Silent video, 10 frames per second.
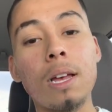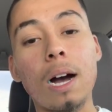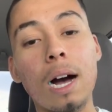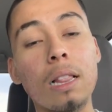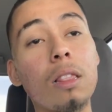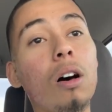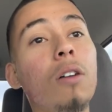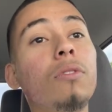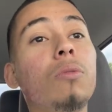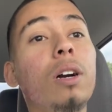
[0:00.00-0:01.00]
I
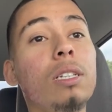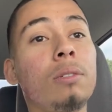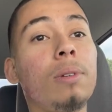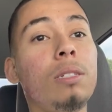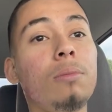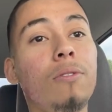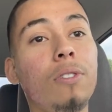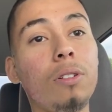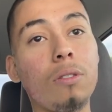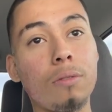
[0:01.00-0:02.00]
love the way this makes me feel.